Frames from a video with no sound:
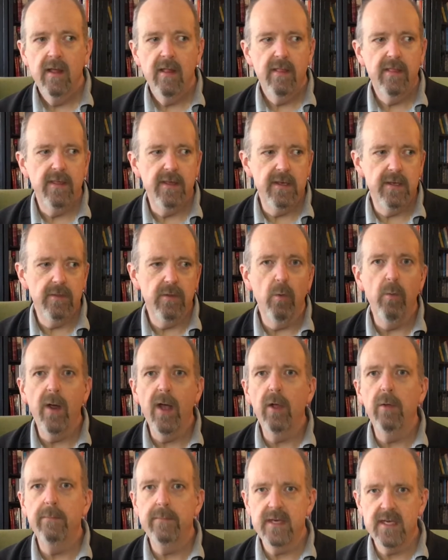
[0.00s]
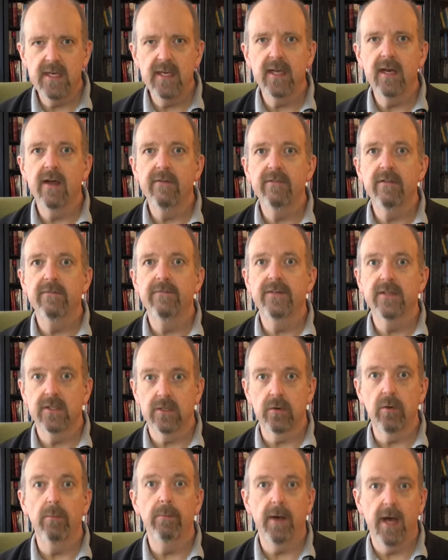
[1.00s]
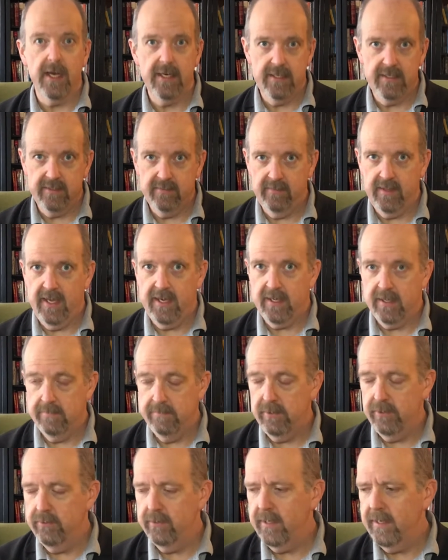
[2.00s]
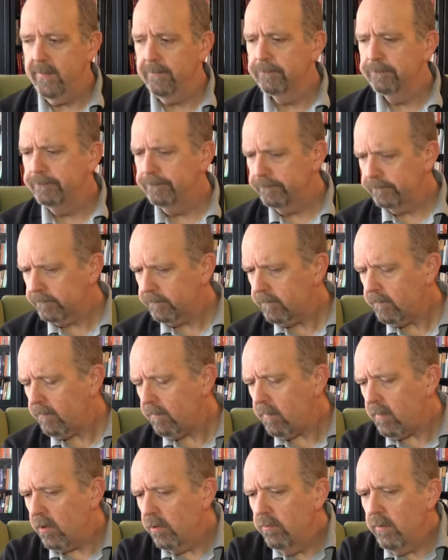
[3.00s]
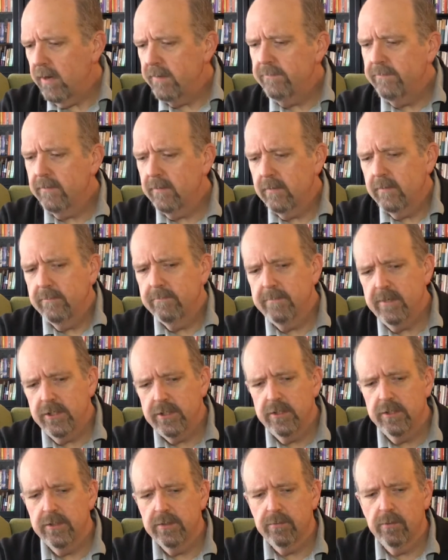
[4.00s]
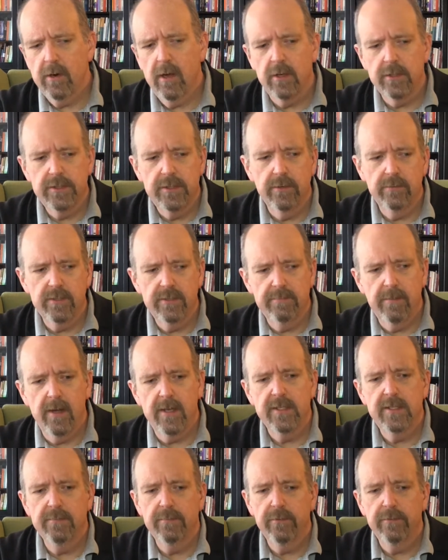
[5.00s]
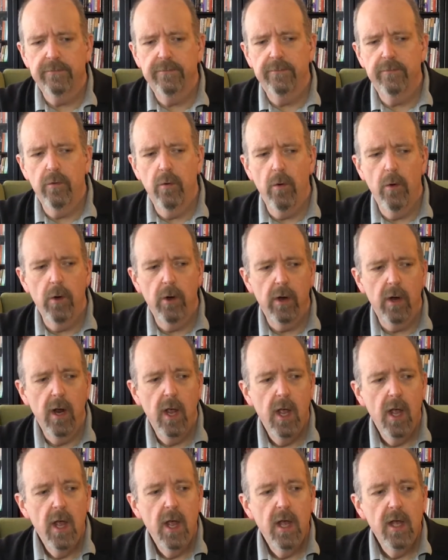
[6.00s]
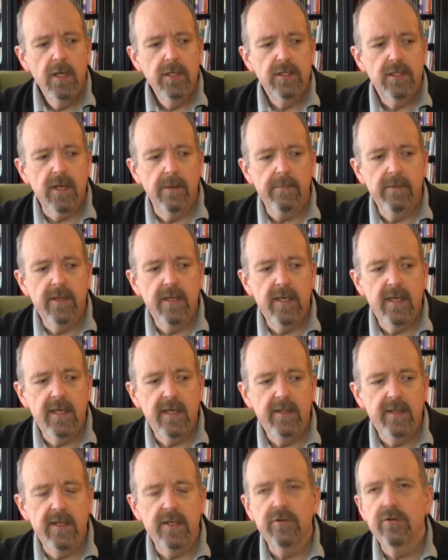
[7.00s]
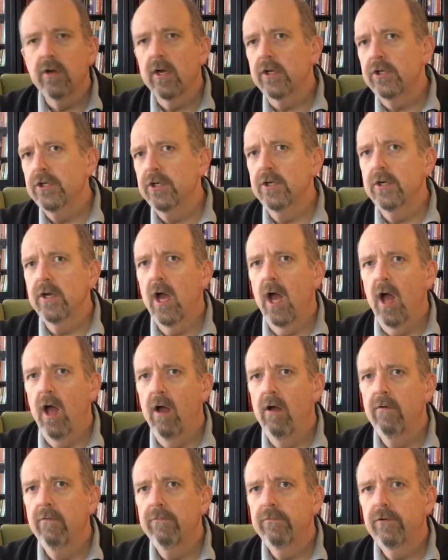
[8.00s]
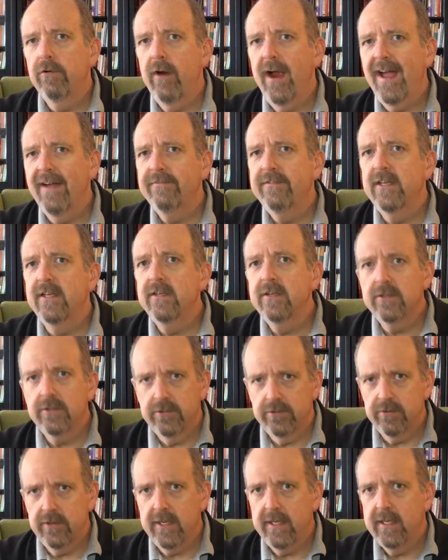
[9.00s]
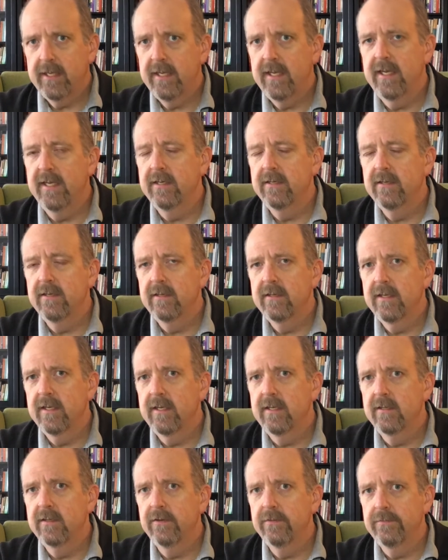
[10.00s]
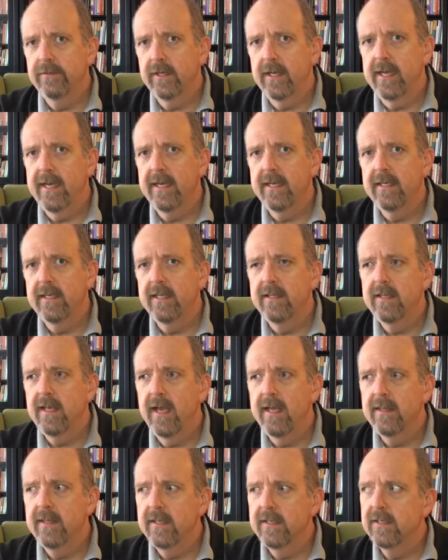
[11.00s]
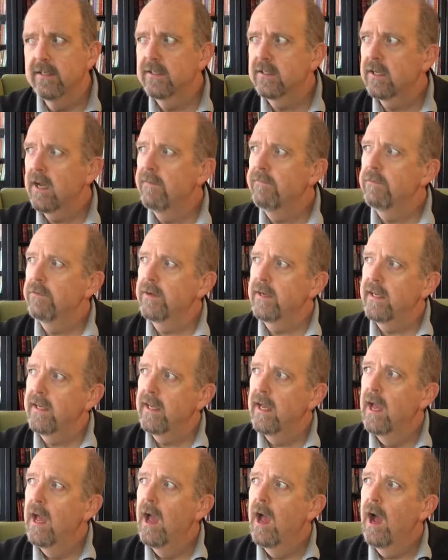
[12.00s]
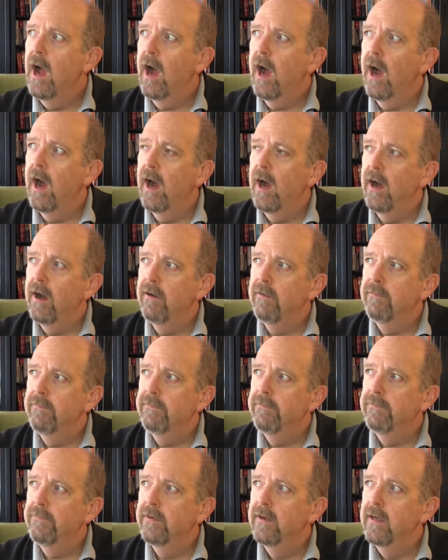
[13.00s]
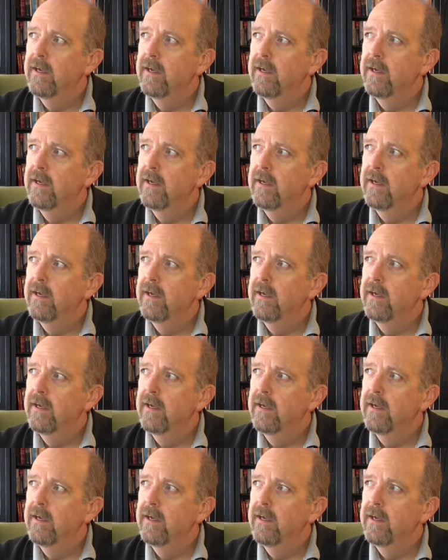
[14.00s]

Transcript: the well-being of the physical bodies of that community. Grenfell missions were also responsible for some of the introduction of craft industry in Newfoundland, and the discovery of